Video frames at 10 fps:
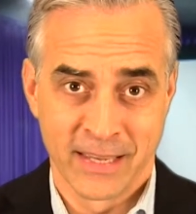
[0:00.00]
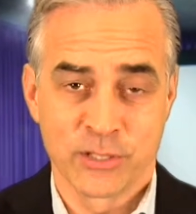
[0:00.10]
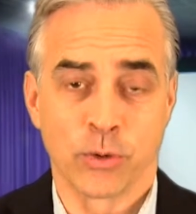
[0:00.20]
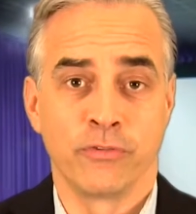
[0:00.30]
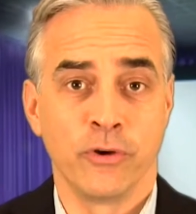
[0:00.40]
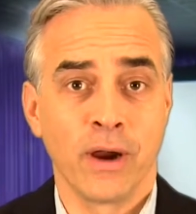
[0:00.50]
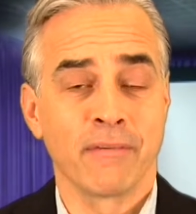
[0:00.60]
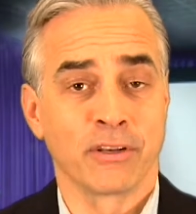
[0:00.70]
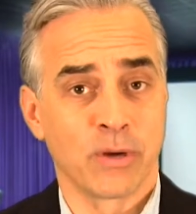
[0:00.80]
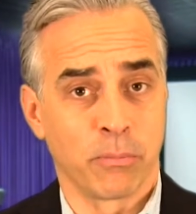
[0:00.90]
So if you're
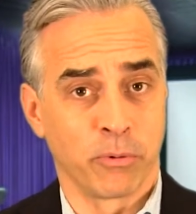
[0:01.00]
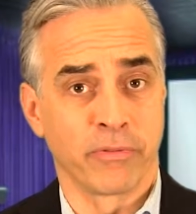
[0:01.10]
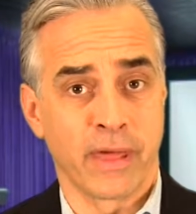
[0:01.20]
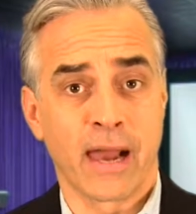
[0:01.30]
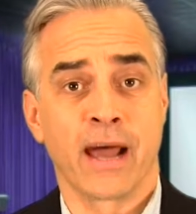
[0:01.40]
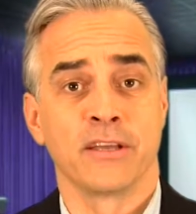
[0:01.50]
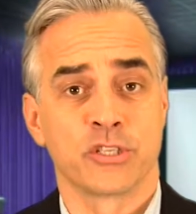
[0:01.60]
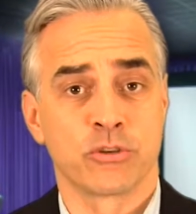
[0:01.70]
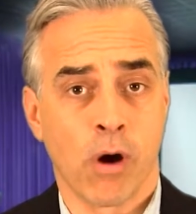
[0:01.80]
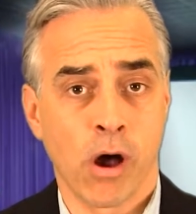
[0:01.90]
having trouble with that, I
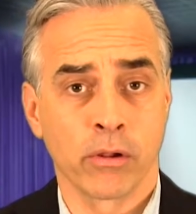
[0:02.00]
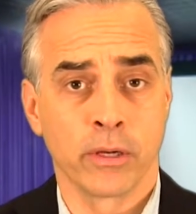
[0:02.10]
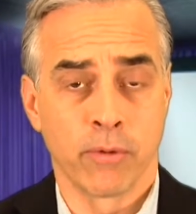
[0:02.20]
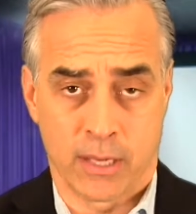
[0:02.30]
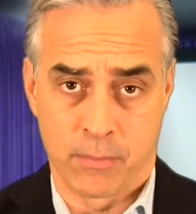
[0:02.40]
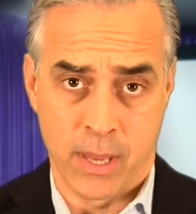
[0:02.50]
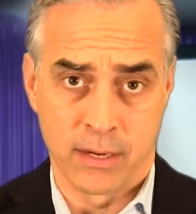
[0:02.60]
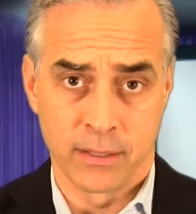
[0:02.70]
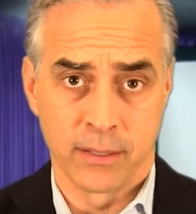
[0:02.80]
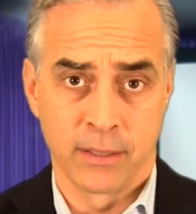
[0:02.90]
strongly
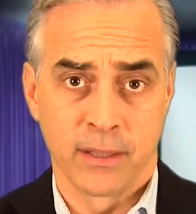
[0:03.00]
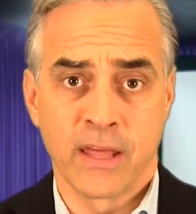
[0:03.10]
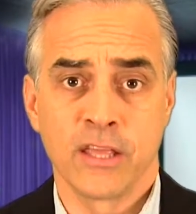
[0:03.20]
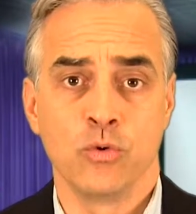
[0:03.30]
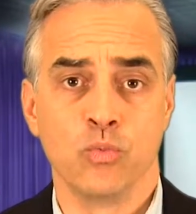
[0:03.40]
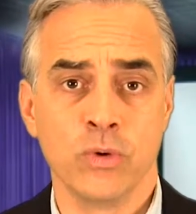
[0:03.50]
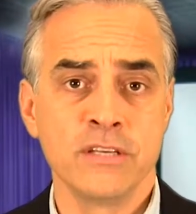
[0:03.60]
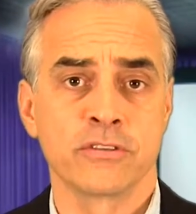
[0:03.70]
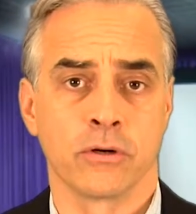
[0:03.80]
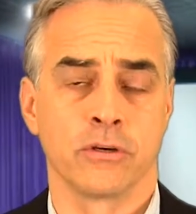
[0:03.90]
recommend that you
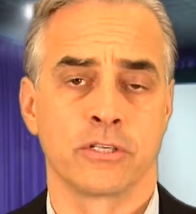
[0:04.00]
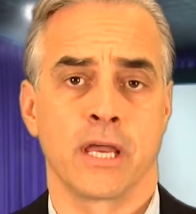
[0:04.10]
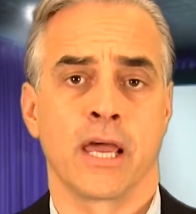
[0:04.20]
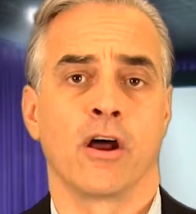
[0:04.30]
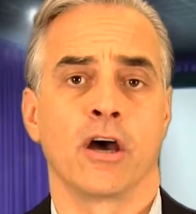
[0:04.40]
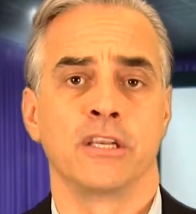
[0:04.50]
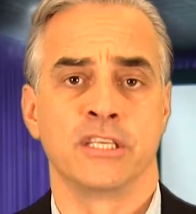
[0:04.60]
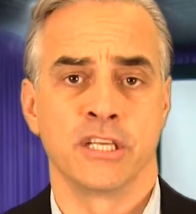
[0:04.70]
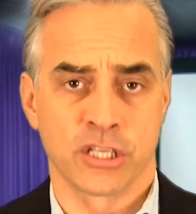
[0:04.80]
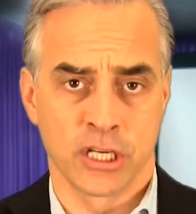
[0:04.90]
research an
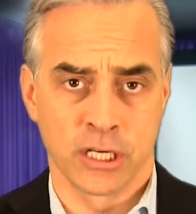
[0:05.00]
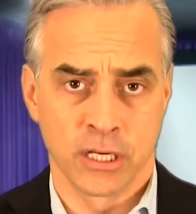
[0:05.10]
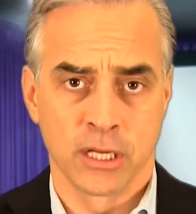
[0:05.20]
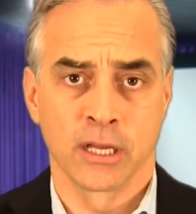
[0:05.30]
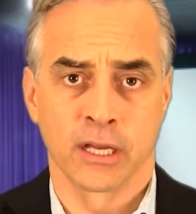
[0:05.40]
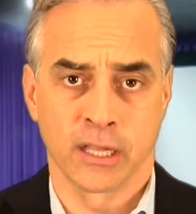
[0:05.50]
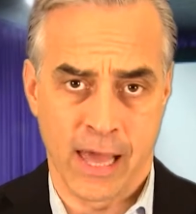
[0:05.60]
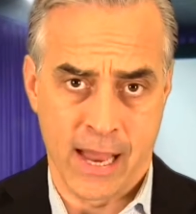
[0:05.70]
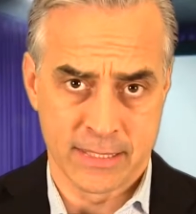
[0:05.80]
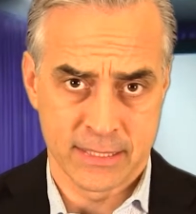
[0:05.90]
audition
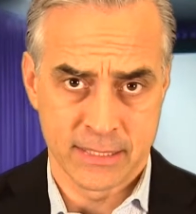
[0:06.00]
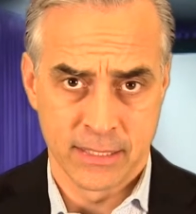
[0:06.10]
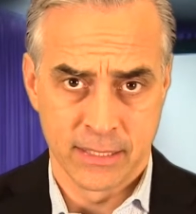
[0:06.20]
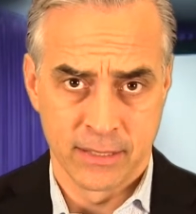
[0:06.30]
class.